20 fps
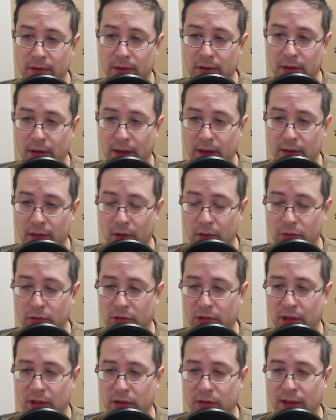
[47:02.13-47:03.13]
I closed
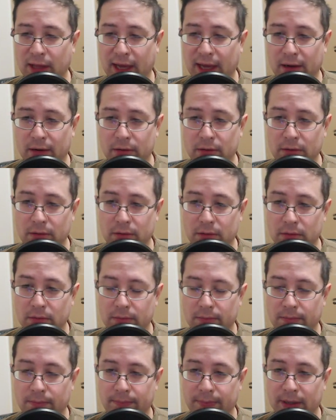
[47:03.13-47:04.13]
this down
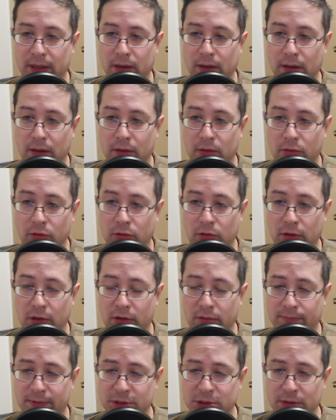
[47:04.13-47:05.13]
because his
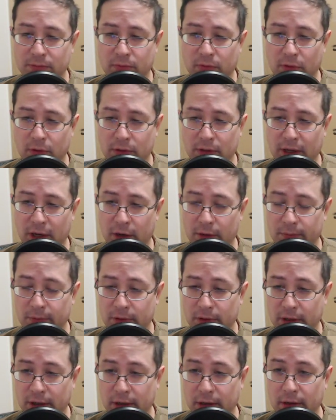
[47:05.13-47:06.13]
bishops look terrible
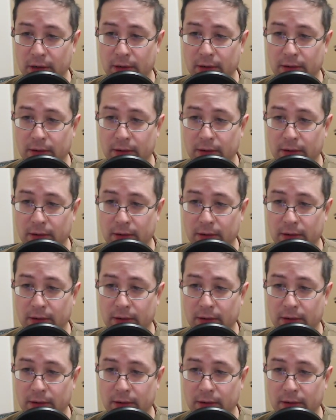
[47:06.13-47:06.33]
here.